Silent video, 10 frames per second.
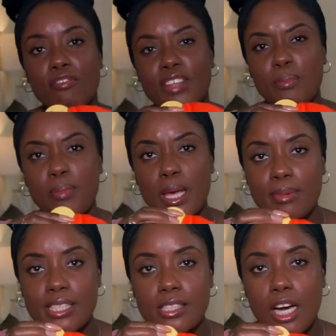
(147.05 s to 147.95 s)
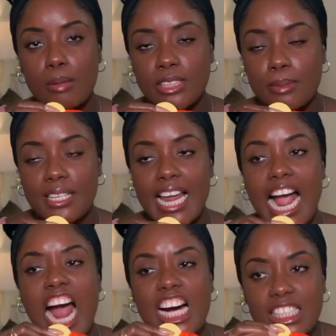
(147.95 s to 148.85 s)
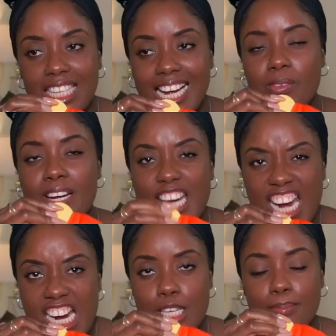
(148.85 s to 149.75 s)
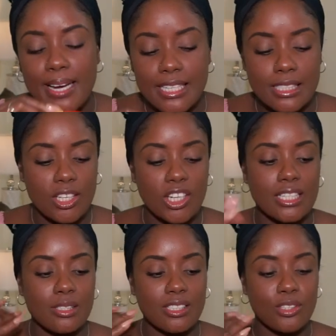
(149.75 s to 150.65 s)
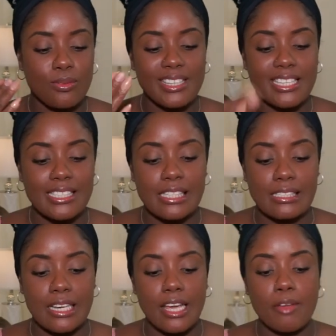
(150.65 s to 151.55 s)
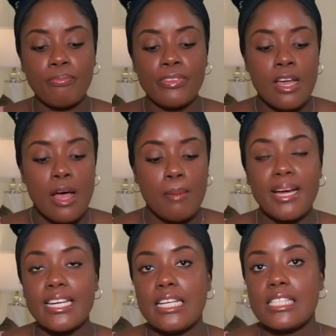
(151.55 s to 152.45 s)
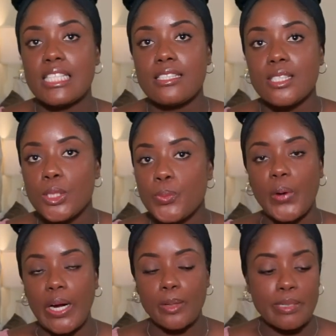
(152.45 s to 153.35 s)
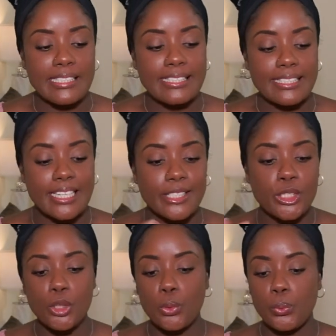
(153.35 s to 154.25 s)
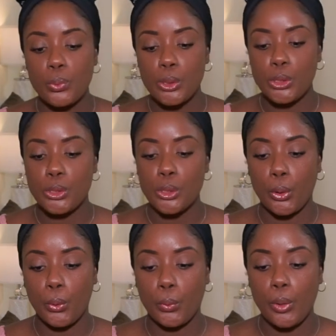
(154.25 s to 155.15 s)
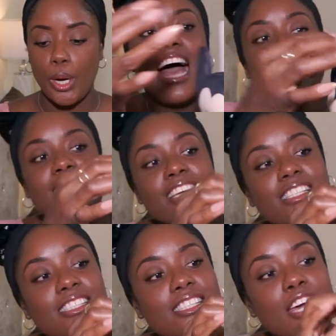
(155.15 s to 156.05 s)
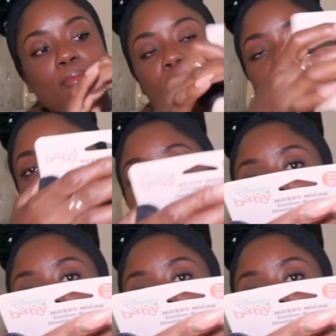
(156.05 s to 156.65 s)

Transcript: for the baby's gums to be like when they're biting on it you know when they're teething my niece is gonna be teething soon so and this can be used